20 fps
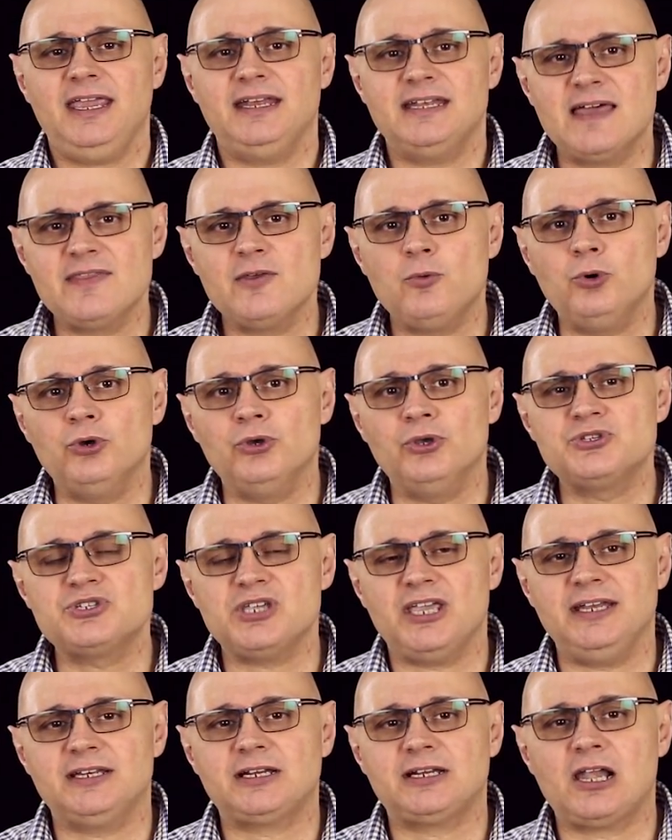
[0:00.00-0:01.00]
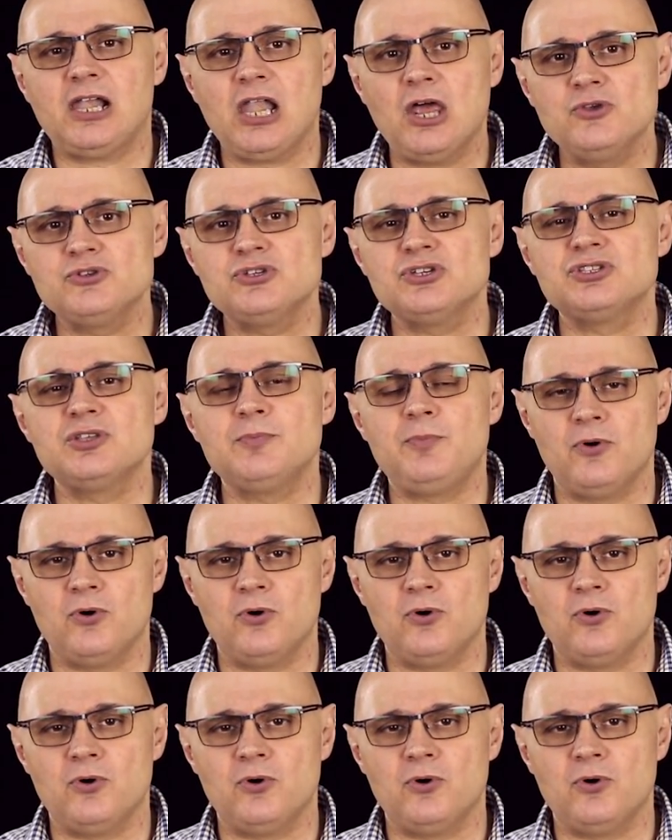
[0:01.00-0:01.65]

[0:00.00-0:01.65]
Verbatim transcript: In other words, it closes the